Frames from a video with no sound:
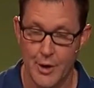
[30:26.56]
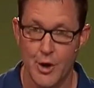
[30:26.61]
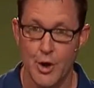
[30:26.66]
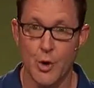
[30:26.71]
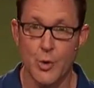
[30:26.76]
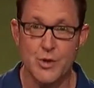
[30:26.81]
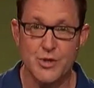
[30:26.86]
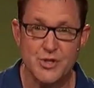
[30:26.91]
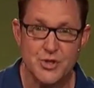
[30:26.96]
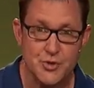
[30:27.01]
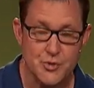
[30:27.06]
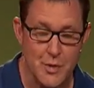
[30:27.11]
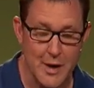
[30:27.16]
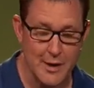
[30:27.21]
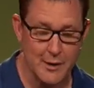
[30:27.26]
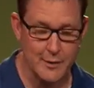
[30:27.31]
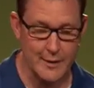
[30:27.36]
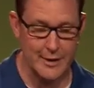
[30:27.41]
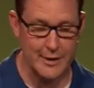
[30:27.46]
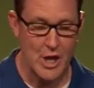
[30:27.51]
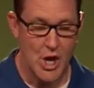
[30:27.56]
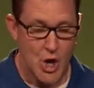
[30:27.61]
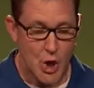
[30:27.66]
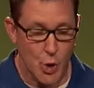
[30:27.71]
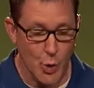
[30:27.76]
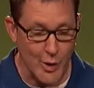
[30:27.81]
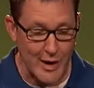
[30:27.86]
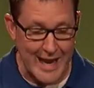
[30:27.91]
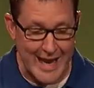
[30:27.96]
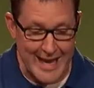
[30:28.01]
who are struggling,
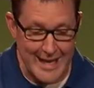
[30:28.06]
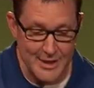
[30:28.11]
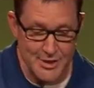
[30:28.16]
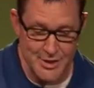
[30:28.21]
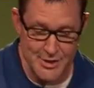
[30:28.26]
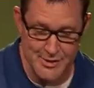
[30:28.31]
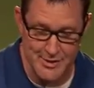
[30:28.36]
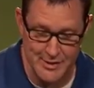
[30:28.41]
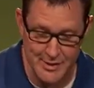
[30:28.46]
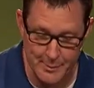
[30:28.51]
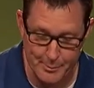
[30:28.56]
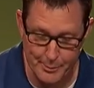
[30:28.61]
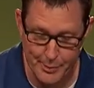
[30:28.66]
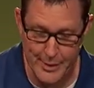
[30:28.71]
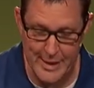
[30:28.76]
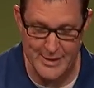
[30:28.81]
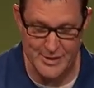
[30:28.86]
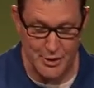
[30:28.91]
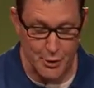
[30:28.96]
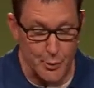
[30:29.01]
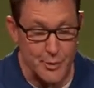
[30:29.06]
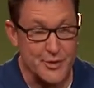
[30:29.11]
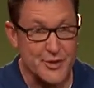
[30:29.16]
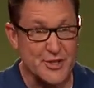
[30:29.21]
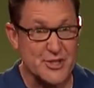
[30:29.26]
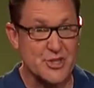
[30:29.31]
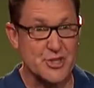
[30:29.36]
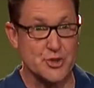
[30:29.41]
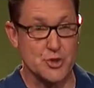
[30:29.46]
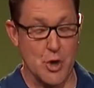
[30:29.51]
who are anxious and depressed, who are
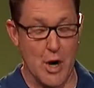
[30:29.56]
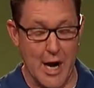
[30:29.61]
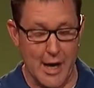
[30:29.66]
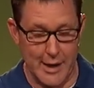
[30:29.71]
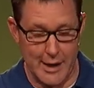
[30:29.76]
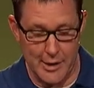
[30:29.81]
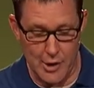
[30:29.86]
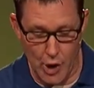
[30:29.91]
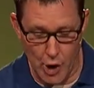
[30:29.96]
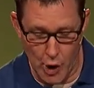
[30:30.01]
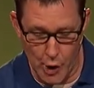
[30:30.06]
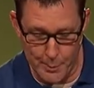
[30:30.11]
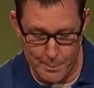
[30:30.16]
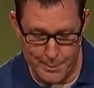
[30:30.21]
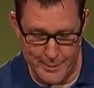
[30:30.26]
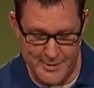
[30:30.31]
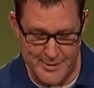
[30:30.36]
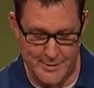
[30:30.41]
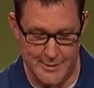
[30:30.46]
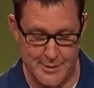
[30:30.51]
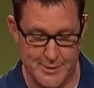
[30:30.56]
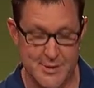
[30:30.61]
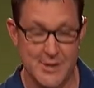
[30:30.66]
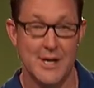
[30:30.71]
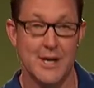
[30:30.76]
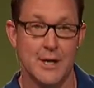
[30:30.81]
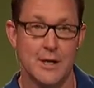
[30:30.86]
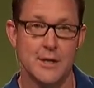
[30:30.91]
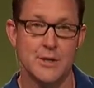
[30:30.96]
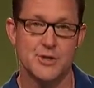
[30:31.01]
distraught in hopelessness,
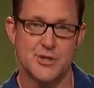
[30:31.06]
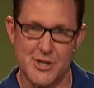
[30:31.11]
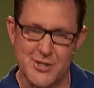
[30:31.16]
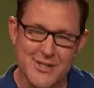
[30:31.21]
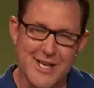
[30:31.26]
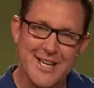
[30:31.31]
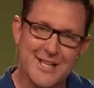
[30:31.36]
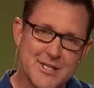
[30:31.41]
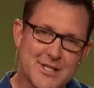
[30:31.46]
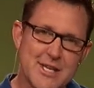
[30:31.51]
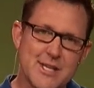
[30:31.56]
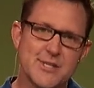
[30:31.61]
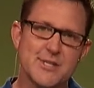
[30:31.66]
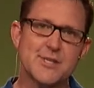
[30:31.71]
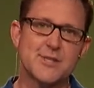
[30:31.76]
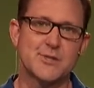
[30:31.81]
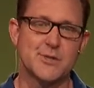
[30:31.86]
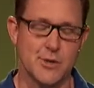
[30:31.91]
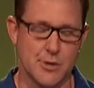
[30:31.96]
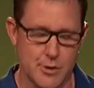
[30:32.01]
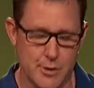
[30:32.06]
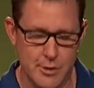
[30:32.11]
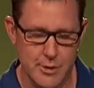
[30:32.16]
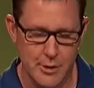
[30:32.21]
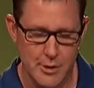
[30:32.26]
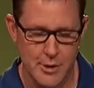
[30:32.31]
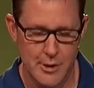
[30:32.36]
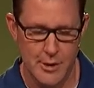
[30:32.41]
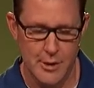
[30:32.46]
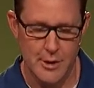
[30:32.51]
just like Jesus did
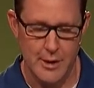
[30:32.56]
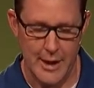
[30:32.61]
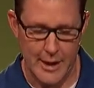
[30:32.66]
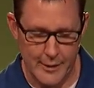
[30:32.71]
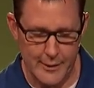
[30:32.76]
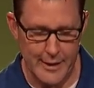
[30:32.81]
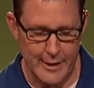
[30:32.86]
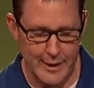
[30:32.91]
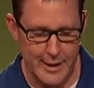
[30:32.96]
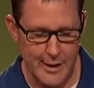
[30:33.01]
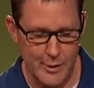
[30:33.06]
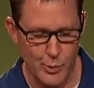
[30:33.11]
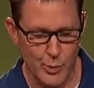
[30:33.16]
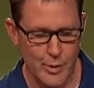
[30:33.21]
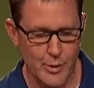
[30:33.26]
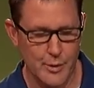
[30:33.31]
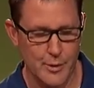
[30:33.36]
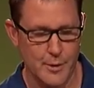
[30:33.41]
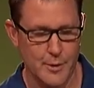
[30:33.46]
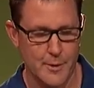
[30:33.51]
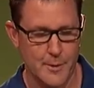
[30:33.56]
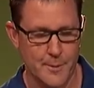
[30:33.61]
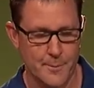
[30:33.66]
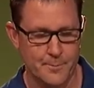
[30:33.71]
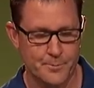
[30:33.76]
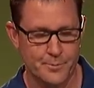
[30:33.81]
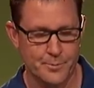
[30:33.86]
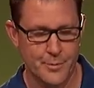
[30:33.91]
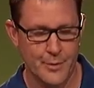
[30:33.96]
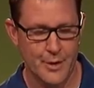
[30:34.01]
and like he would.
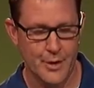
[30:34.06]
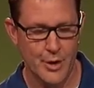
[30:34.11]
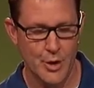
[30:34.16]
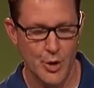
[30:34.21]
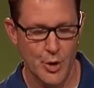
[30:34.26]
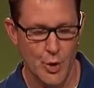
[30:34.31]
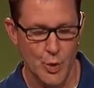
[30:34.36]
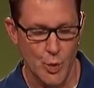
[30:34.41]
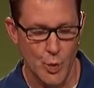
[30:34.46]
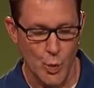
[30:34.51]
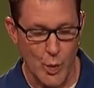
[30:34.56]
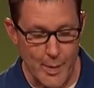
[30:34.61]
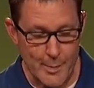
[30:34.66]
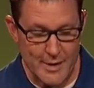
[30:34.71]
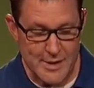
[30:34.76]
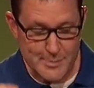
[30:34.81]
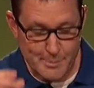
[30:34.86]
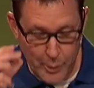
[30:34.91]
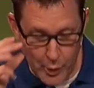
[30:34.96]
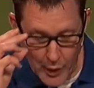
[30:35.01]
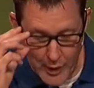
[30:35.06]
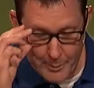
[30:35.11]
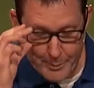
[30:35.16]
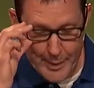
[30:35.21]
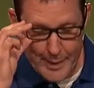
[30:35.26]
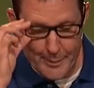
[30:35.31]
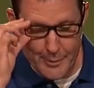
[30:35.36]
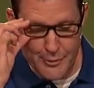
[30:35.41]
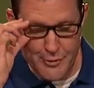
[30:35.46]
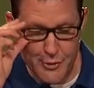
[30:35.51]
We must point
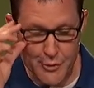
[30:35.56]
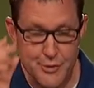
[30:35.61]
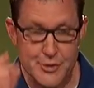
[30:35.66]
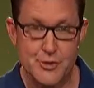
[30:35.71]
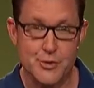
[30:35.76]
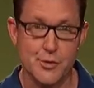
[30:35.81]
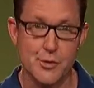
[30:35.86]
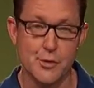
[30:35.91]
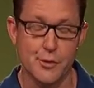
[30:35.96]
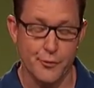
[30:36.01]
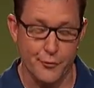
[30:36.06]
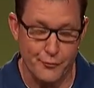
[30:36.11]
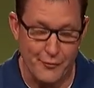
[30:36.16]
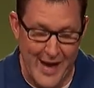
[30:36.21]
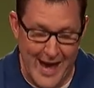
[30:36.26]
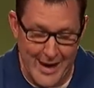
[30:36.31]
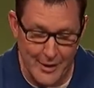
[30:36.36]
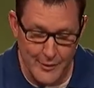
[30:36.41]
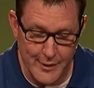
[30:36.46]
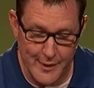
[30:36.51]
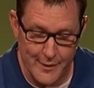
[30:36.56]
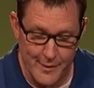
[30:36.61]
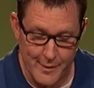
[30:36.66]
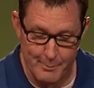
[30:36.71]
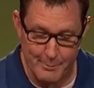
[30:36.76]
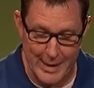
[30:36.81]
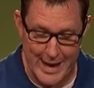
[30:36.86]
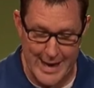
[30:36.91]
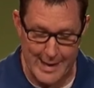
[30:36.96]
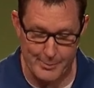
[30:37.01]
people to the truth found in the
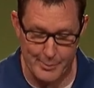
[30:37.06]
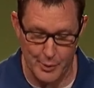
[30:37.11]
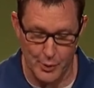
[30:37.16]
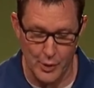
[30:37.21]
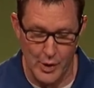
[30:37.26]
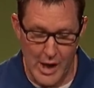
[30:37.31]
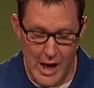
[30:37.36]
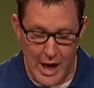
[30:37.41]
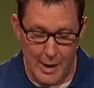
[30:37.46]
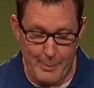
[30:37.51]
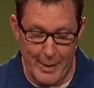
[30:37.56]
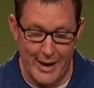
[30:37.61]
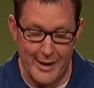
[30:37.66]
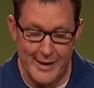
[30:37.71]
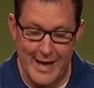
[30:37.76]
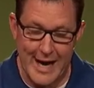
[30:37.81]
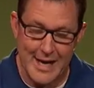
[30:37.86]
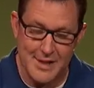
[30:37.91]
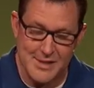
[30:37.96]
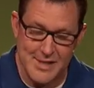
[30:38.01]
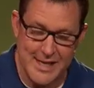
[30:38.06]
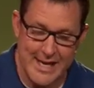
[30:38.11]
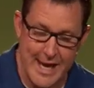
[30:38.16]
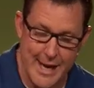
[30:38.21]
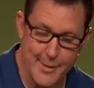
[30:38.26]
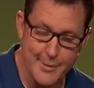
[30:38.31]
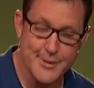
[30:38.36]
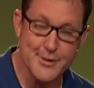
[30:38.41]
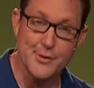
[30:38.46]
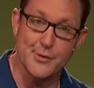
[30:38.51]
Bible about God's
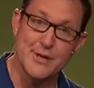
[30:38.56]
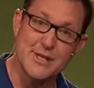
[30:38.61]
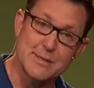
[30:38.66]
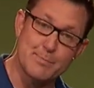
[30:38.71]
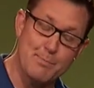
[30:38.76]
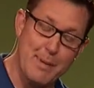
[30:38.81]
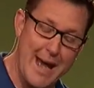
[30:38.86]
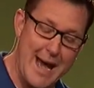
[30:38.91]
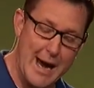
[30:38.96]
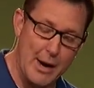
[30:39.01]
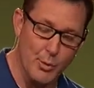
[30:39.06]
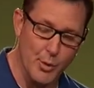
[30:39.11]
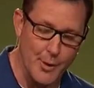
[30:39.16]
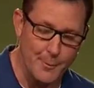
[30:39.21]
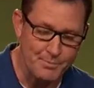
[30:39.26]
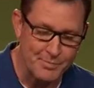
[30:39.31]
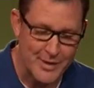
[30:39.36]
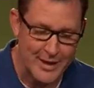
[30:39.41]
character, his power,